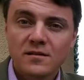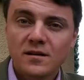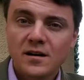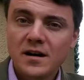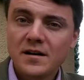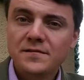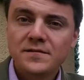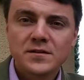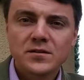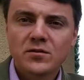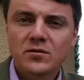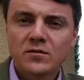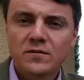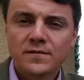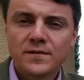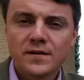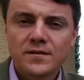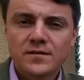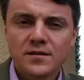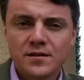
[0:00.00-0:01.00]
I've
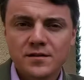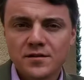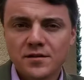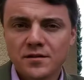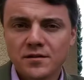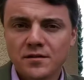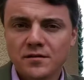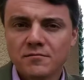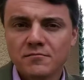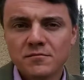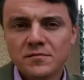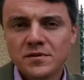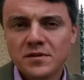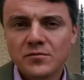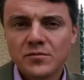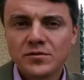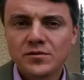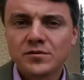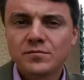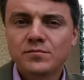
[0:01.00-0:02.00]
solved such a
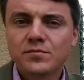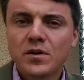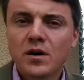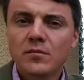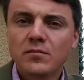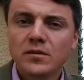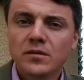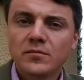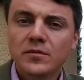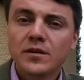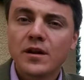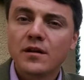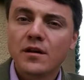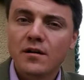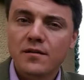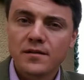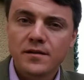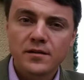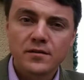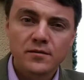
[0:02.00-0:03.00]
similar problem in
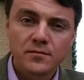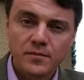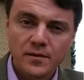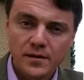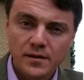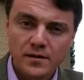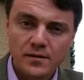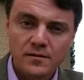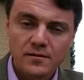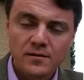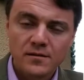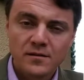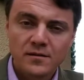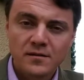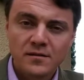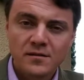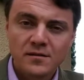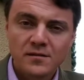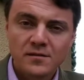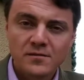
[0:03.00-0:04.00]
another company.
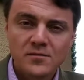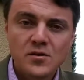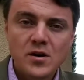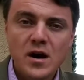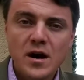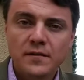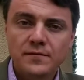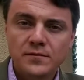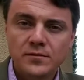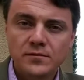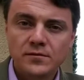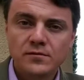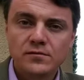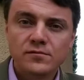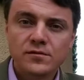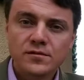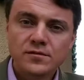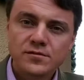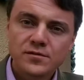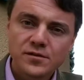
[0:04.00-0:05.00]
You have to
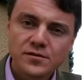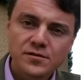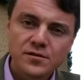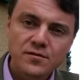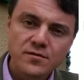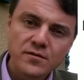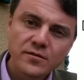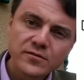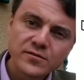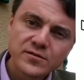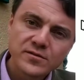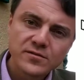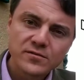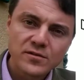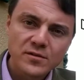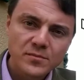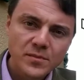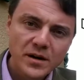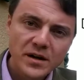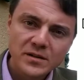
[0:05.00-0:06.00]
restructure those 2
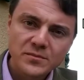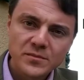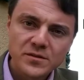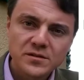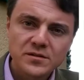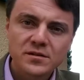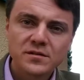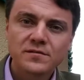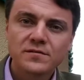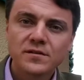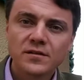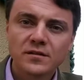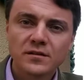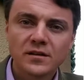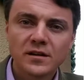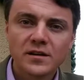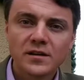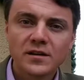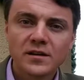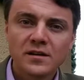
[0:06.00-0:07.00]
departments
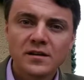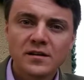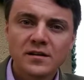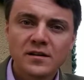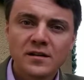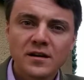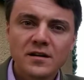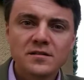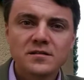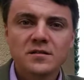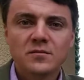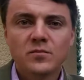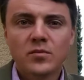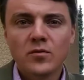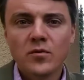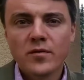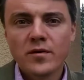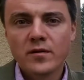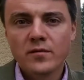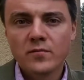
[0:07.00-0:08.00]
differently and
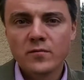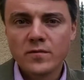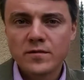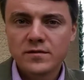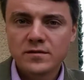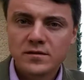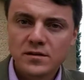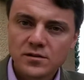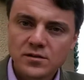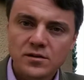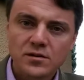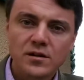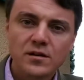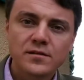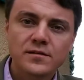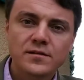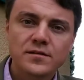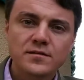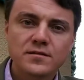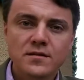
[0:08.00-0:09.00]
support them with such an
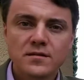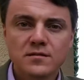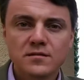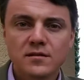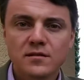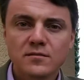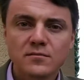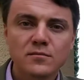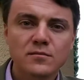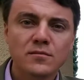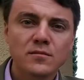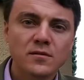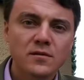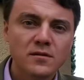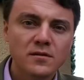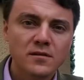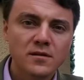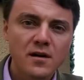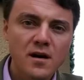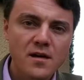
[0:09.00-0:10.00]
IT system,
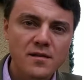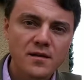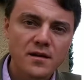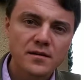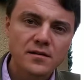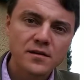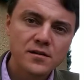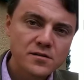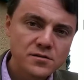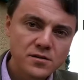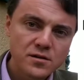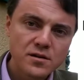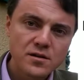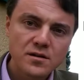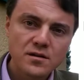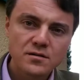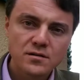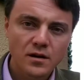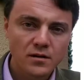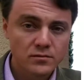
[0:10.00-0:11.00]
and then
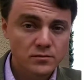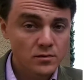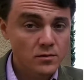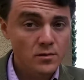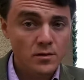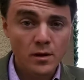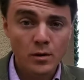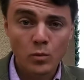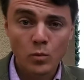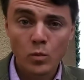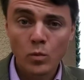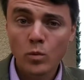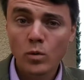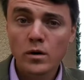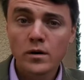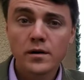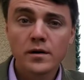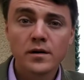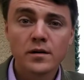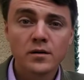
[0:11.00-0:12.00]
engineers have to do their
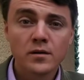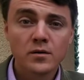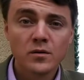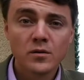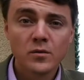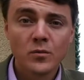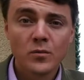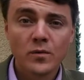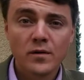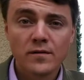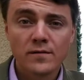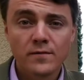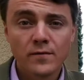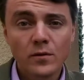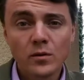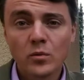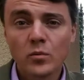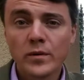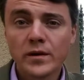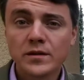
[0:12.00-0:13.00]
work with
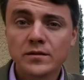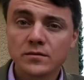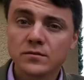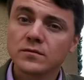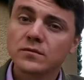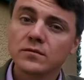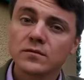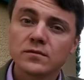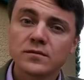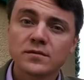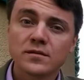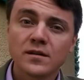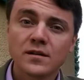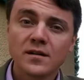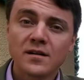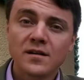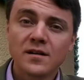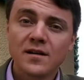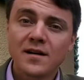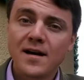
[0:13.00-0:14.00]
following tools,
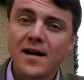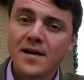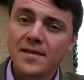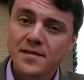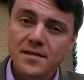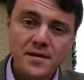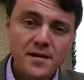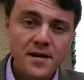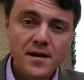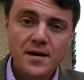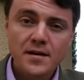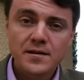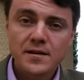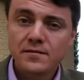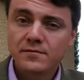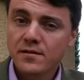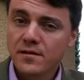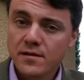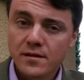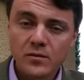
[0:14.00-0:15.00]
and then
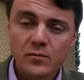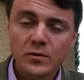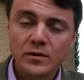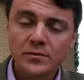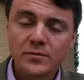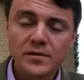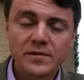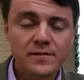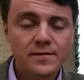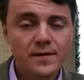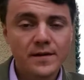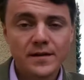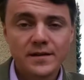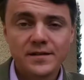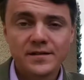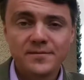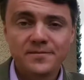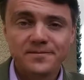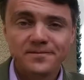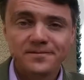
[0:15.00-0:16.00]
everything will be fine.